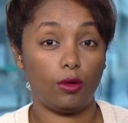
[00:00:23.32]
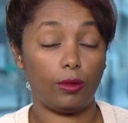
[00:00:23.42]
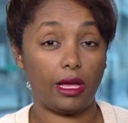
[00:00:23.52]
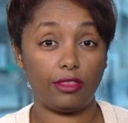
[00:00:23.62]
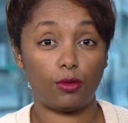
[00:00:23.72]

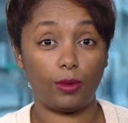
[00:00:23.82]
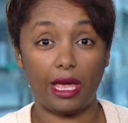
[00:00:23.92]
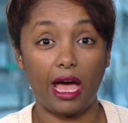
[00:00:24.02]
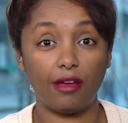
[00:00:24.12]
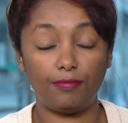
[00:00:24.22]
Well, Heather,
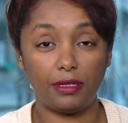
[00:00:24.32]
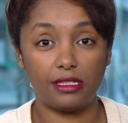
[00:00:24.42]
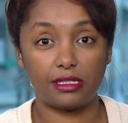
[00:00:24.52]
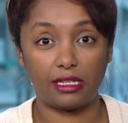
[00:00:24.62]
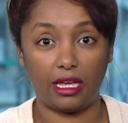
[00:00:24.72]
we have
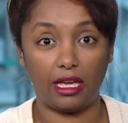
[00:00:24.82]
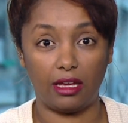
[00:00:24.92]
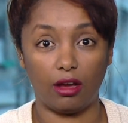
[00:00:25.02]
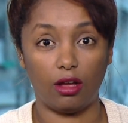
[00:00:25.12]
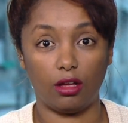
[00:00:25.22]
been
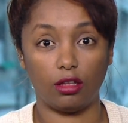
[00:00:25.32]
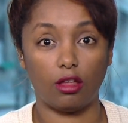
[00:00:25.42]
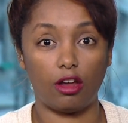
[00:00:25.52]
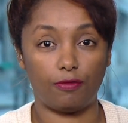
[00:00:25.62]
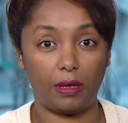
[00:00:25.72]
seeing a, a
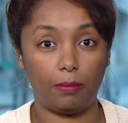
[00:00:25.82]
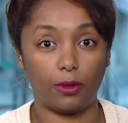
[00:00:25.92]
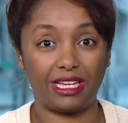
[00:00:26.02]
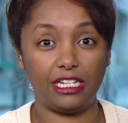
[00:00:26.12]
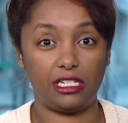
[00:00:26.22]
lot of
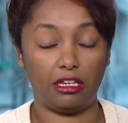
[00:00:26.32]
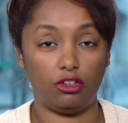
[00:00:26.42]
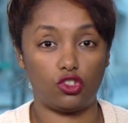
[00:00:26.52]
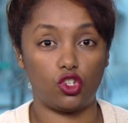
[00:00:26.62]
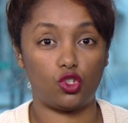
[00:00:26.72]
people
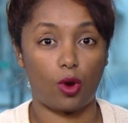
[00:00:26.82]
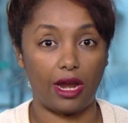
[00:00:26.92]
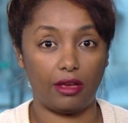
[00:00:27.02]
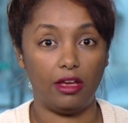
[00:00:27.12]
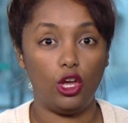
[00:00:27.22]
continue to
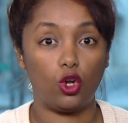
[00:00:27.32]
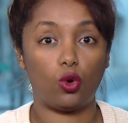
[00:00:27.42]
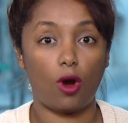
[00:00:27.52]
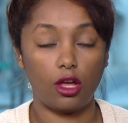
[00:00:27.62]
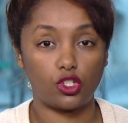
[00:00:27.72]
try to
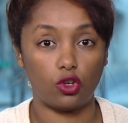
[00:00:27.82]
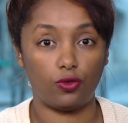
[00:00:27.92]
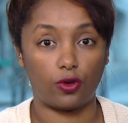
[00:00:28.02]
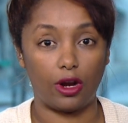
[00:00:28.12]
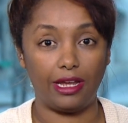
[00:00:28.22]
cross
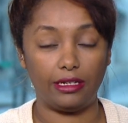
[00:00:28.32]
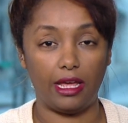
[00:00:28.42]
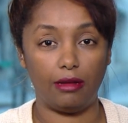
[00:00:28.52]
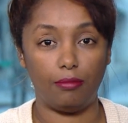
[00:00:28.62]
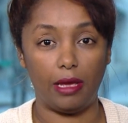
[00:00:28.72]
over
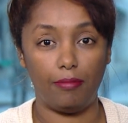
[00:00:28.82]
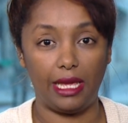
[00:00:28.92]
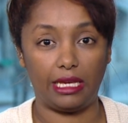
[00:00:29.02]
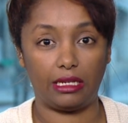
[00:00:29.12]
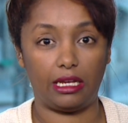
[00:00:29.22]
and, and, and
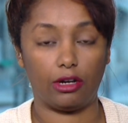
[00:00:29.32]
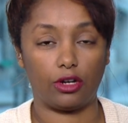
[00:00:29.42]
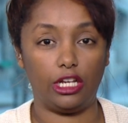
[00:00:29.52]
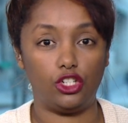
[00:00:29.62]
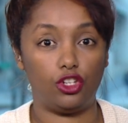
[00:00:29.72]
make it
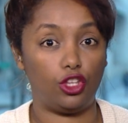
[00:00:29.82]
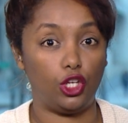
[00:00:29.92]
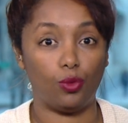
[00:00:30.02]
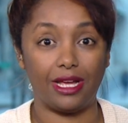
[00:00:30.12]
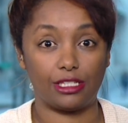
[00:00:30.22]
here into
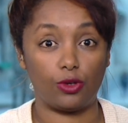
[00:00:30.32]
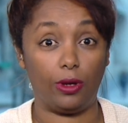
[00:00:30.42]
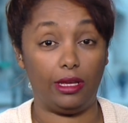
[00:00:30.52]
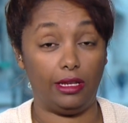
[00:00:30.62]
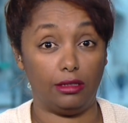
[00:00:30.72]
the U.S.
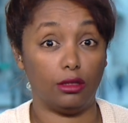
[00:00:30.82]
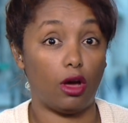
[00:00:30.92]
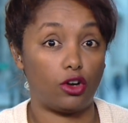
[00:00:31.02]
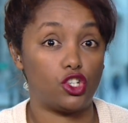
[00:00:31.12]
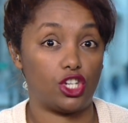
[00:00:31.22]
in
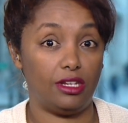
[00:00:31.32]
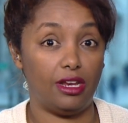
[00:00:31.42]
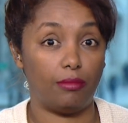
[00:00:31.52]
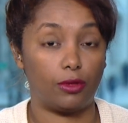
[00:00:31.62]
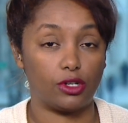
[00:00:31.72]
large
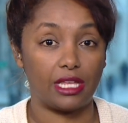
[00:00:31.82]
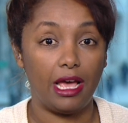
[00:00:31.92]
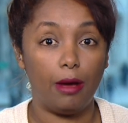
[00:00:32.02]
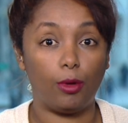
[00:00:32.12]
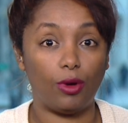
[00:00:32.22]
numbers.
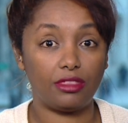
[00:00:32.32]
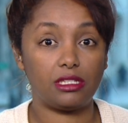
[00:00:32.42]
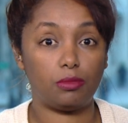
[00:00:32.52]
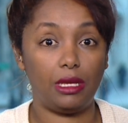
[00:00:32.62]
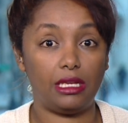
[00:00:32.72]
But what
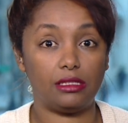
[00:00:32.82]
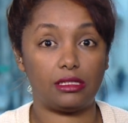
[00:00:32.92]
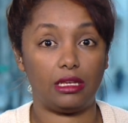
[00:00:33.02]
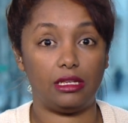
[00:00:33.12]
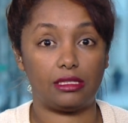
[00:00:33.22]
this
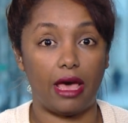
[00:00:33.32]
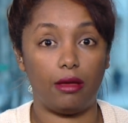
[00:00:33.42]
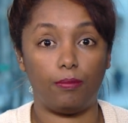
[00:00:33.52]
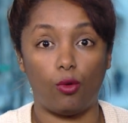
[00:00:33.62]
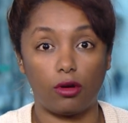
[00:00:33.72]
means is
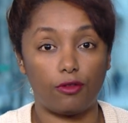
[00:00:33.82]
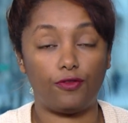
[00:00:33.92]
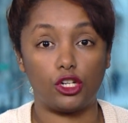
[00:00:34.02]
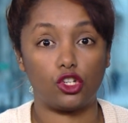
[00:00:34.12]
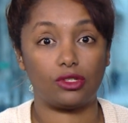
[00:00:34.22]
that border
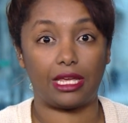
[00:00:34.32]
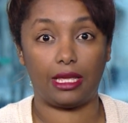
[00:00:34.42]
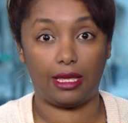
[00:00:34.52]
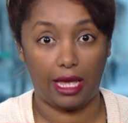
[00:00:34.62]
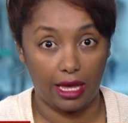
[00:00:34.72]
officials
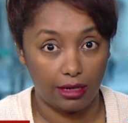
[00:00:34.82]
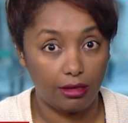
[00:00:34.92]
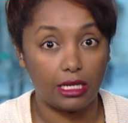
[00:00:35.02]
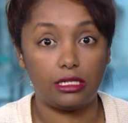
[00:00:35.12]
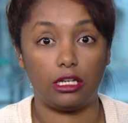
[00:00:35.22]

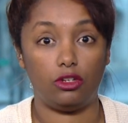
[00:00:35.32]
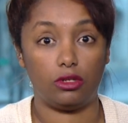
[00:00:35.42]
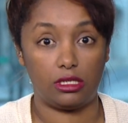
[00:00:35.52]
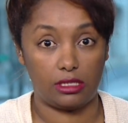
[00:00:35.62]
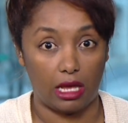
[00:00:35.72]
can
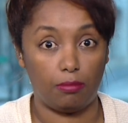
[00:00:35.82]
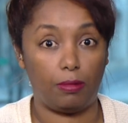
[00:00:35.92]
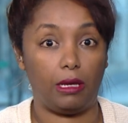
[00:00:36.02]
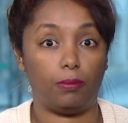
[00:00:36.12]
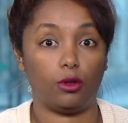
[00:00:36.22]
continue to
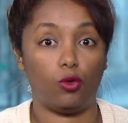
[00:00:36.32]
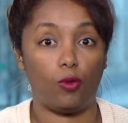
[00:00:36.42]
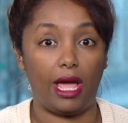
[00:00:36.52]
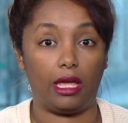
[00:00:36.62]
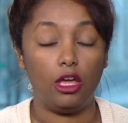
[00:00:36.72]
send people away.